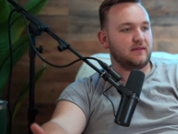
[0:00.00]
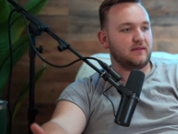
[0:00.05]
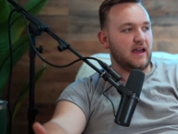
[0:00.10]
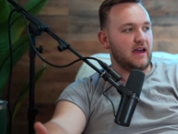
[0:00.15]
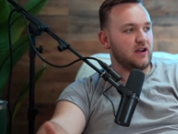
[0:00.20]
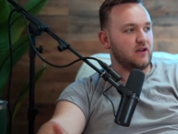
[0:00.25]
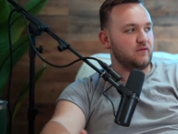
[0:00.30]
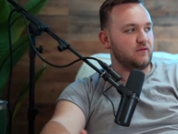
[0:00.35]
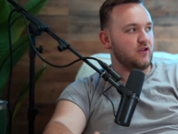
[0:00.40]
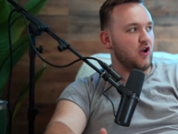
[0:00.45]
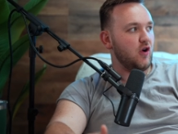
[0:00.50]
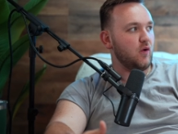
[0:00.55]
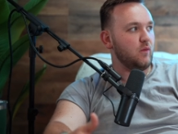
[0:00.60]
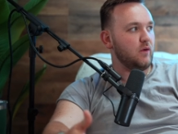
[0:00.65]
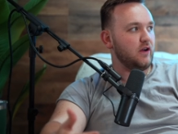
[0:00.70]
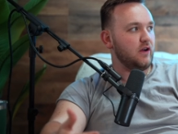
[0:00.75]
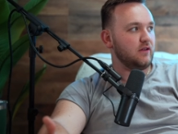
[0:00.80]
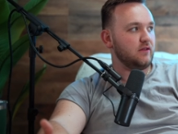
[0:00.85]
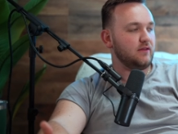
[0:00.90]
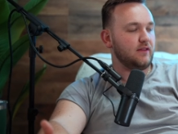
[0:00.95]
out of
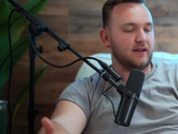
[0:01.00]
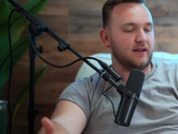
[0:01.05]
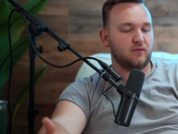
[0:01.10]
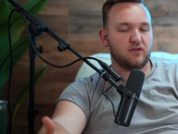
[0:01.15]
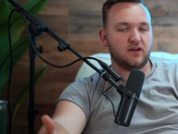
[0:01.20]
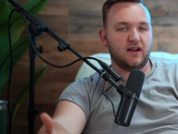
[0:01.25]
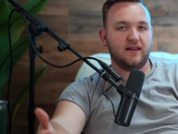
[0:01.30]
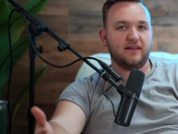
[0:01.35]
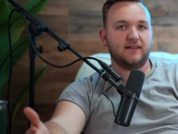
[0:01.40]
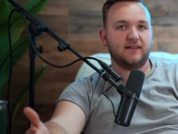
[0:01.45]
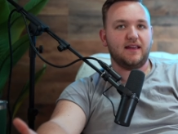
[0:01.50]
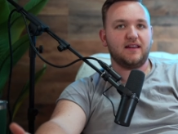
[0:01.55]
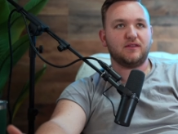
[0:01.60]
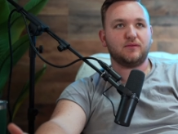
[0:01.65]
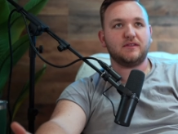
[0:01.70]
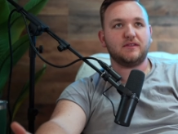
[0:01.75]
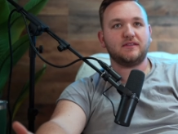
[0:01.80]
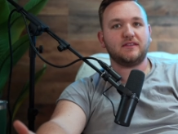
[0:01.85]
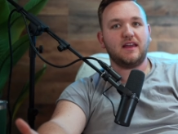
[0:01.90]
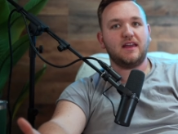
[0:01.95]
nowhere, like what Isaiah
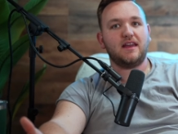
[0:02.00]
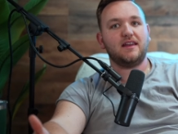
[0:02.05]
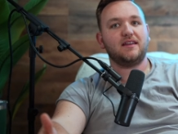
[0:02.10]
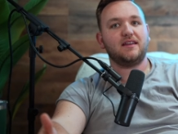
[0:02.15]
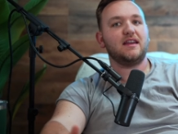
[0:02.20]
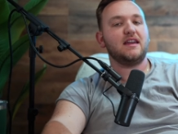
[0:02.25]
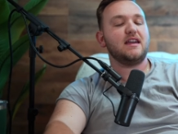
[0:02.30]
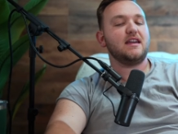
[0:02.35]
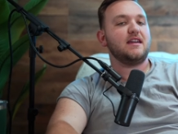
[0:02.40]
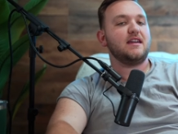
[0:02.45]
was saying,